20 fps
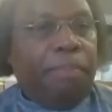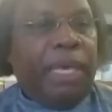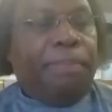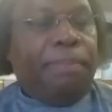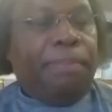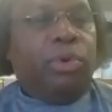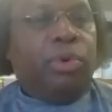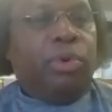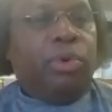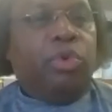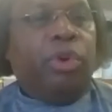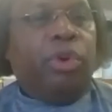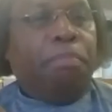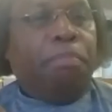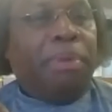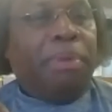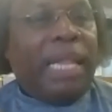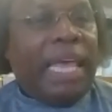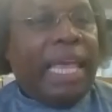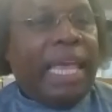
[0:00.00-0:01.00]
people who
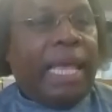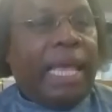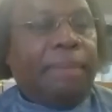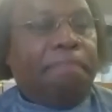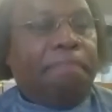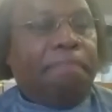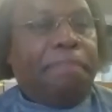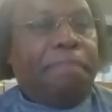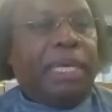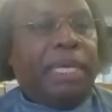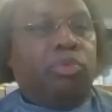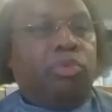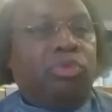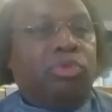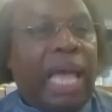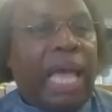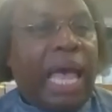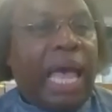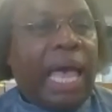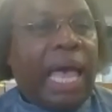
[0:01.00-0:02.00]
have bled, people
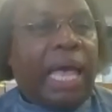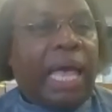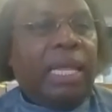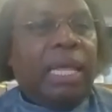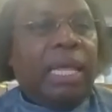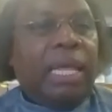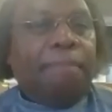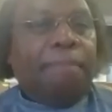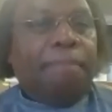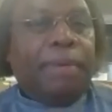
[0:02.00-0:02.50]
who died,